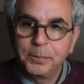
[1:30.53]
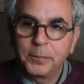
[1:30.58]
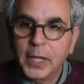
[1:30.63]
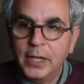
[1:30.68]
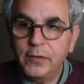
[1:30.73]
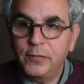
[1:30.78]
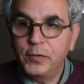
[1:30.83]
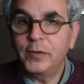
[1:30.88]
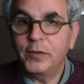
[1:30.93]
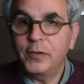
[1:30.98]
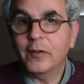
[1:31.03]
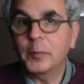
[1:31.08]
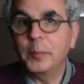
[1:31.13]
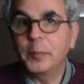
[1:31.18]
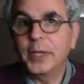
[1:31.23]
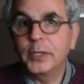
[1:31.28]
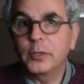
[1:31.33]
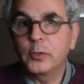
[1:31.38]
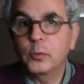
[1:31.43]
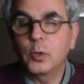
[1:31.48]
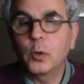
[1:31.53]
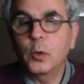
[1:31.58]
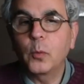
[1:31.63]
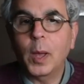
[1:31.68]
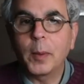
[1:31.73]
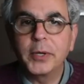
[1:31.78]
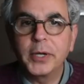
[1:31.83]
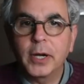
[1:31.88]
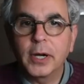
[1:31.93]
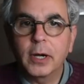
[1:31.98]
If you've never been to a
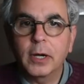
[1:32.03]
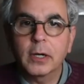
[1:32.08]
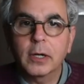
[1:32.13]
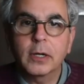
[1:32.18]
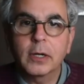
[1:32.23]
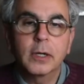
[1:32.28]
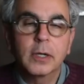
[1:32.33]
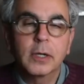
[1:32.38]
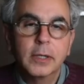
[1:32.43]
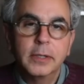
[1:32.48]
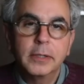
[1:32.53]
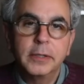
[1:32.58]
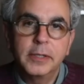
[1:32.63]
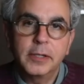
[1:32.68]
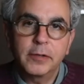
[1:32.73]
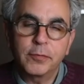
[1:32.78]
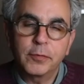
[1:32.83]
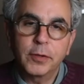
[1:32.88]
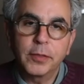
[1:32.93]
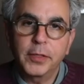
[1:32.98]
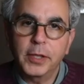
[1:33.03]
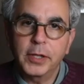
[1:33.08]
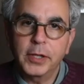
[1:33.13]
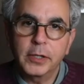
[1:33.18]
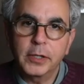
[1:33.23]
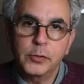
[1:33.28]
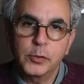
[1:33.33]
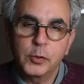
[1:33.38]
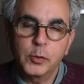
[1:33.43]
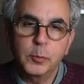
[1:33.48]
webinar different than
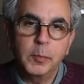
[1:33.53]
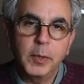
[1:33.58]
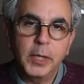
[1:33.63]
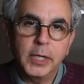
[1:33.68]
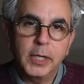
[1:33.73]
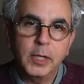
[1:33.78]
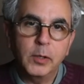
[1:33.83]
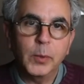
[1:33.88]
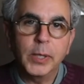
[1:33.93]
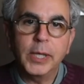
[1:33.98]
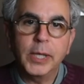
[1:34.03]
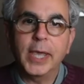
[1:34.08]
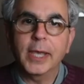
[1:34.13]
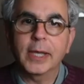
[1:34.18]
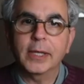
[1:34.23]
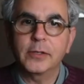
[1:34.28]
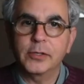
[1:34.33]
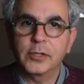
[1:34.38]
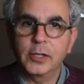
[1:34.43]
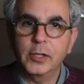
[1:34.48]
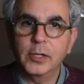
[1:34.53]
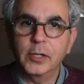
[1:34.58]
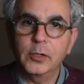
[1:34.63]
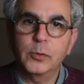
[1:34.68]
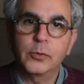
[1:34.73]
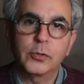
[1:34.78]
a Zoom meeting, we can't see you.